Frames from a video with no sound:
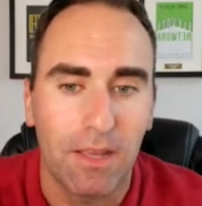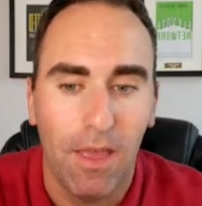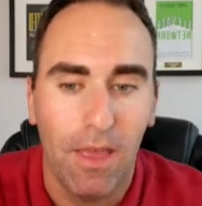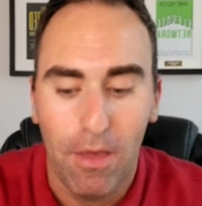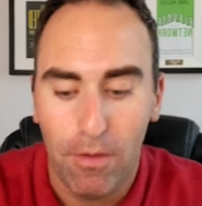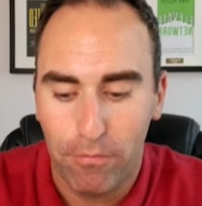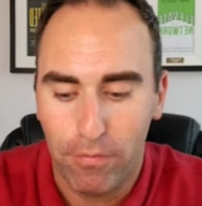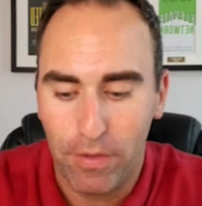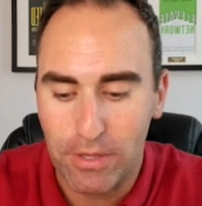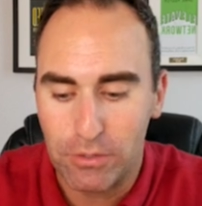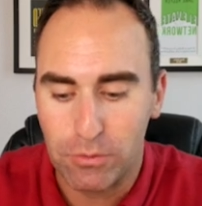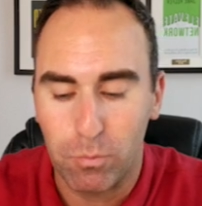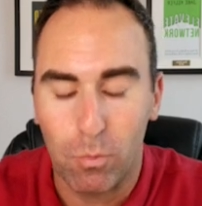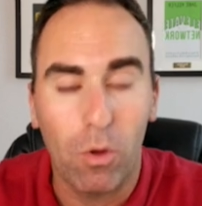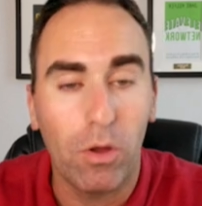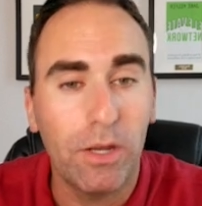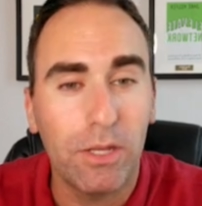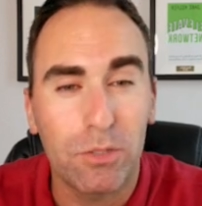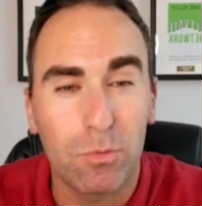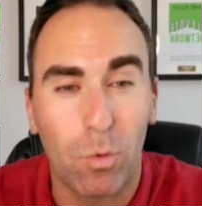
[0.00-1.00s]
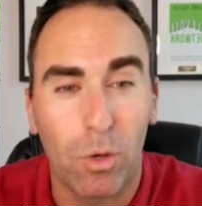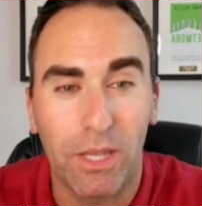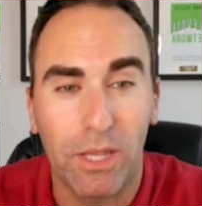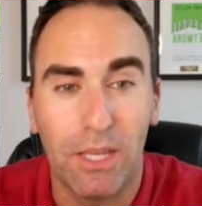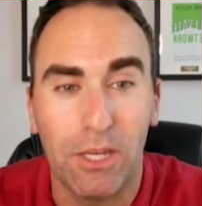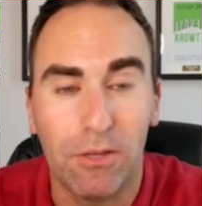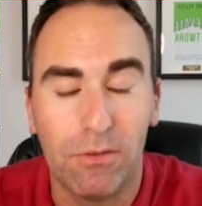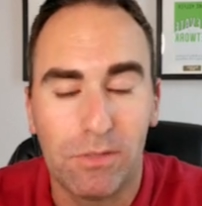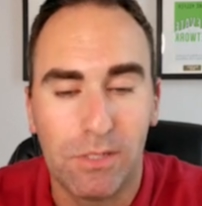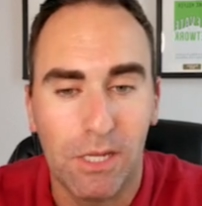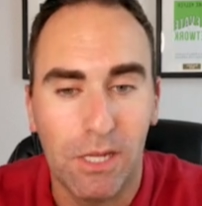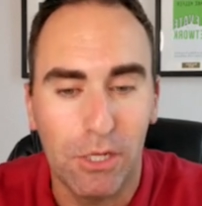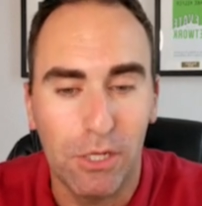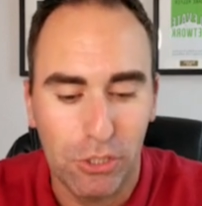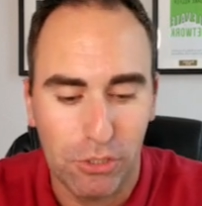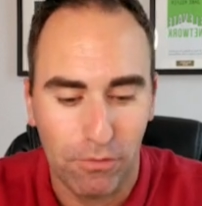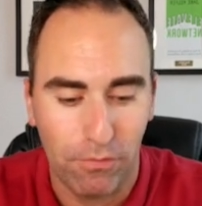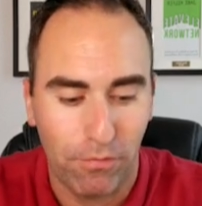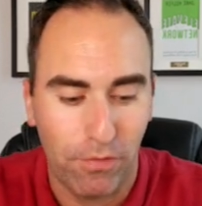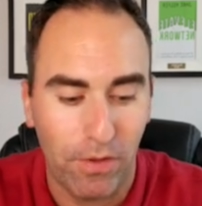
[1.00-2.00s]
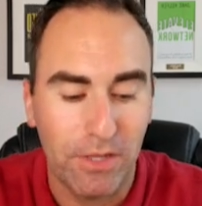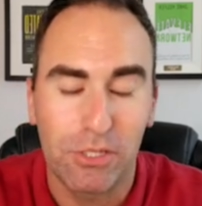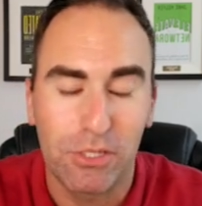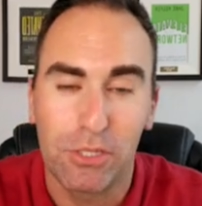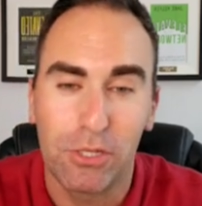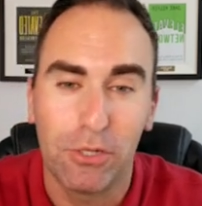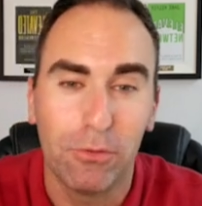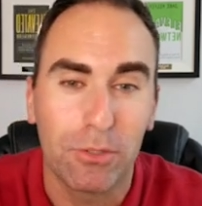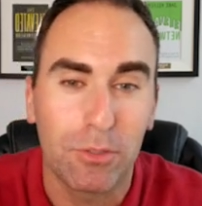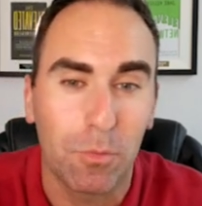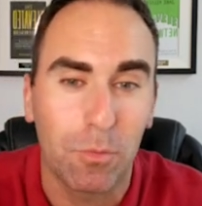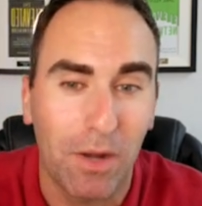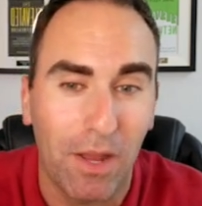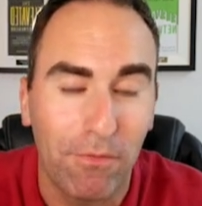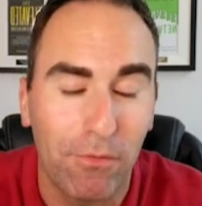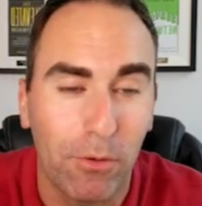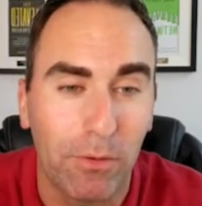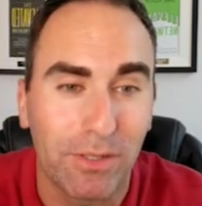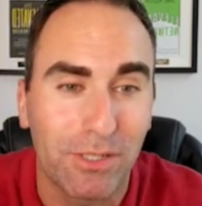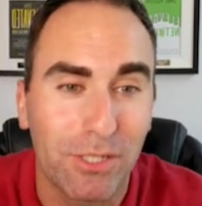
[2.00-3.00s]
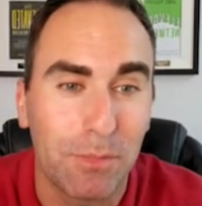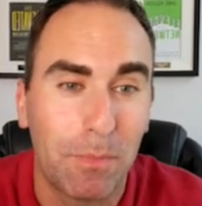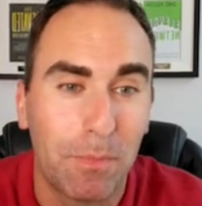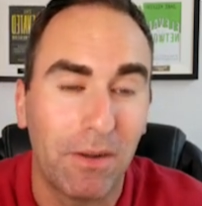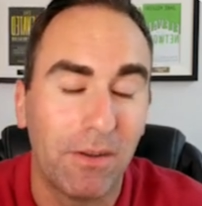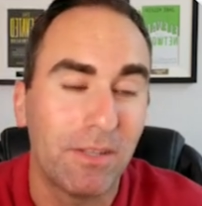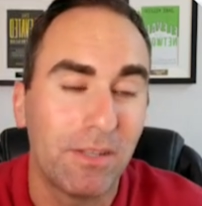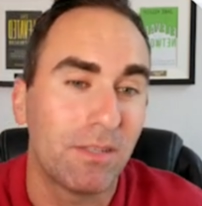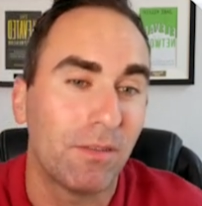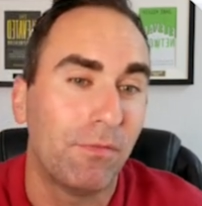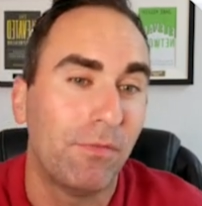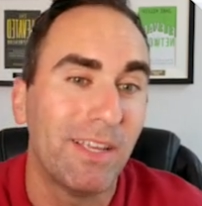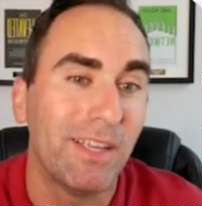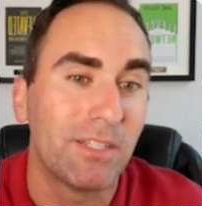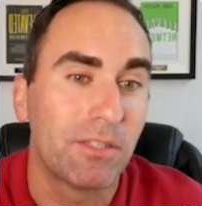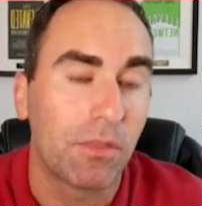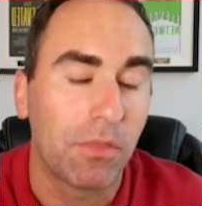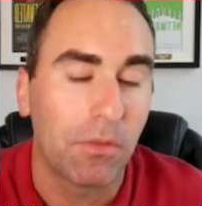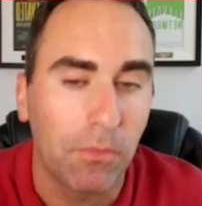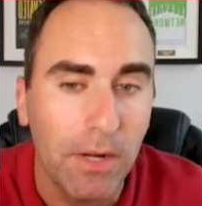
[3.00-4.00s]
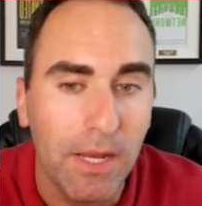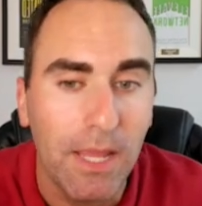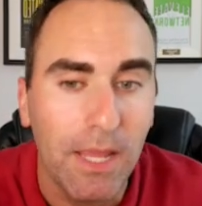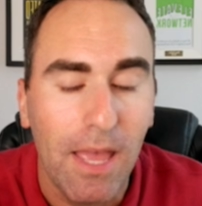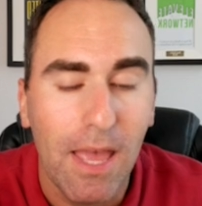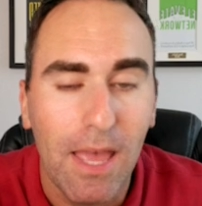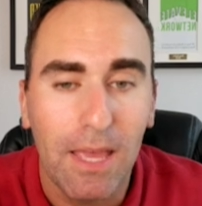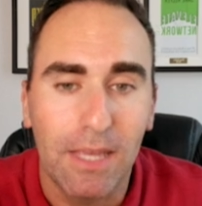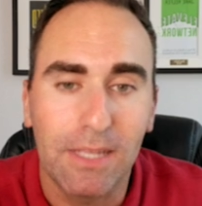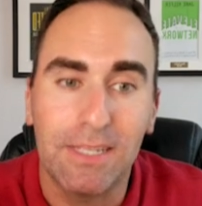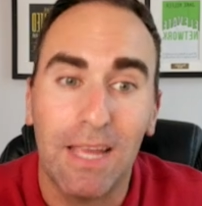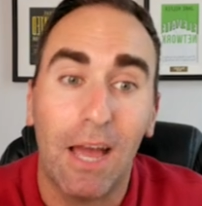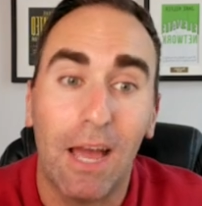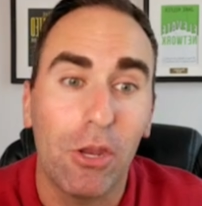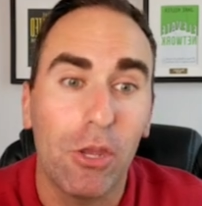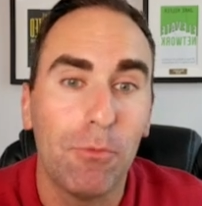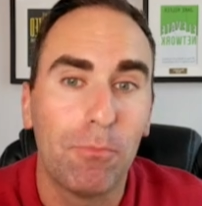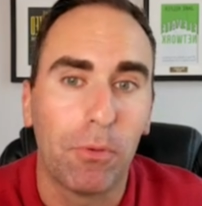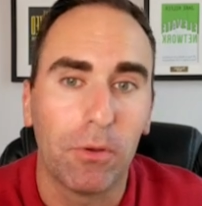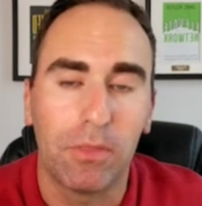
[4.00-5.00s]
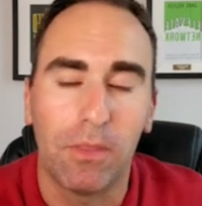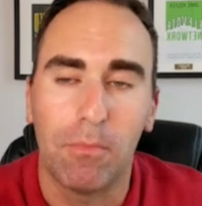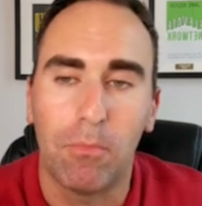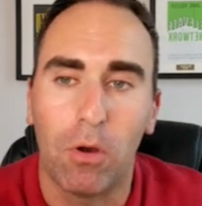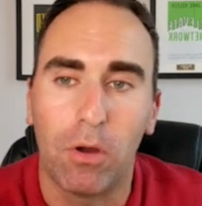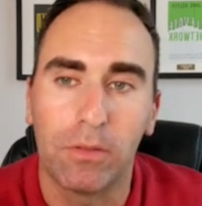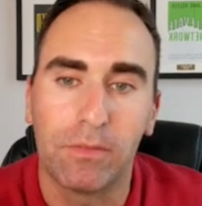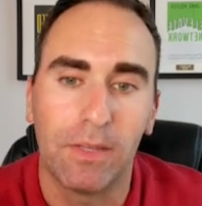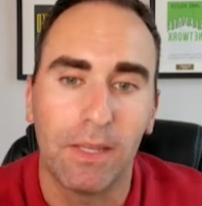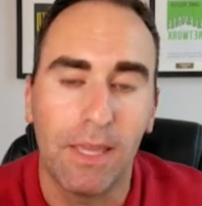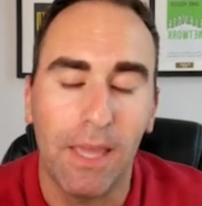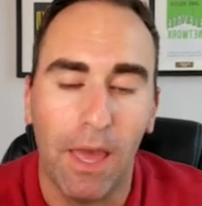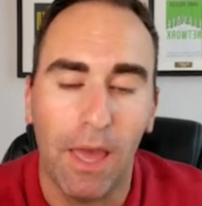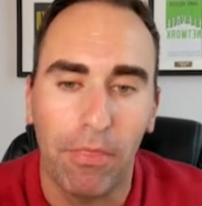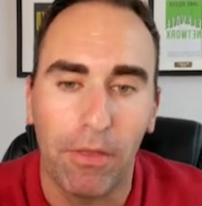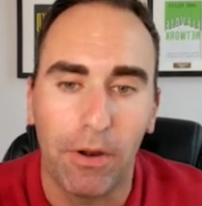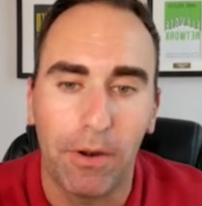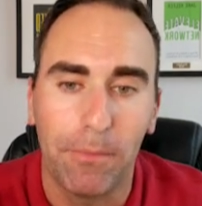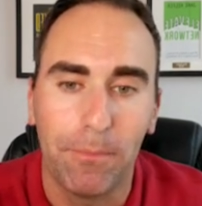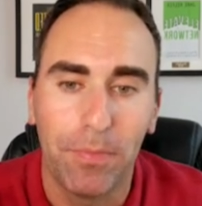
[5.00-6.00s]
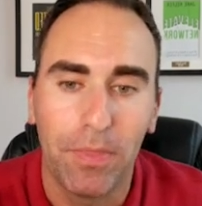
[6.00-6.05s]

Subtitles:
Phase 1 is what can you teach? Phase 2 is what have you experienced? And phase 3 is how do you put them all together?